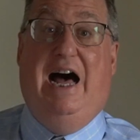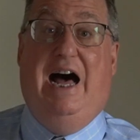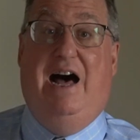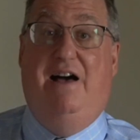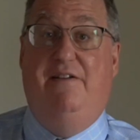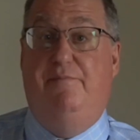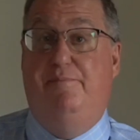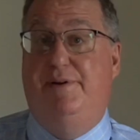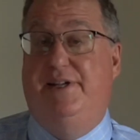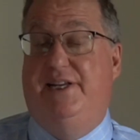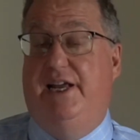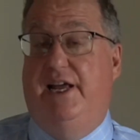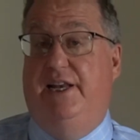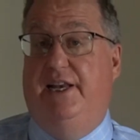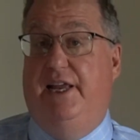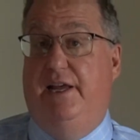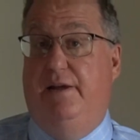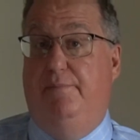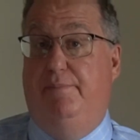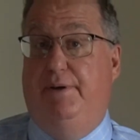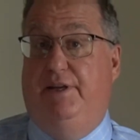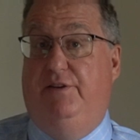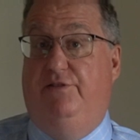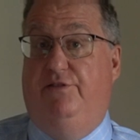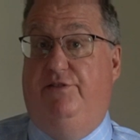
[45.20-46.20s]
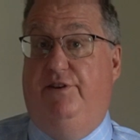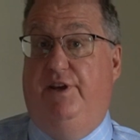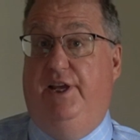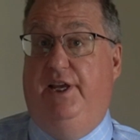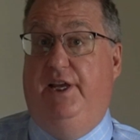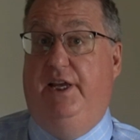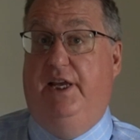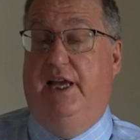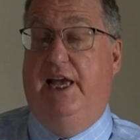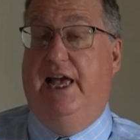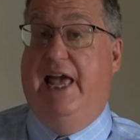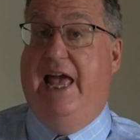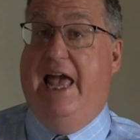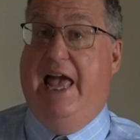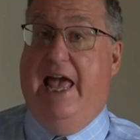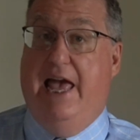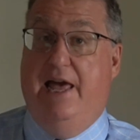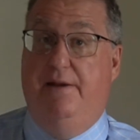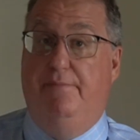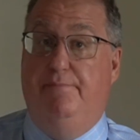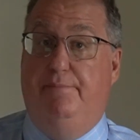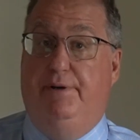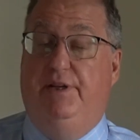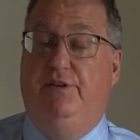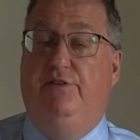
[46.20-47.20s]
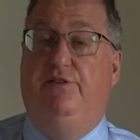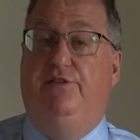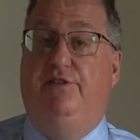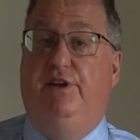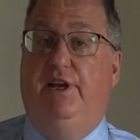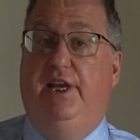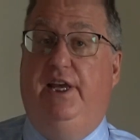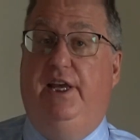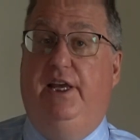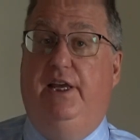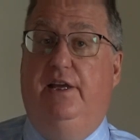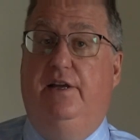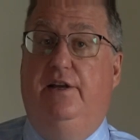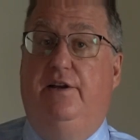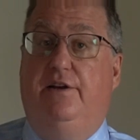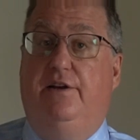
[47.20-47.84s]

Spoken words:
I've been on ABC, NBC,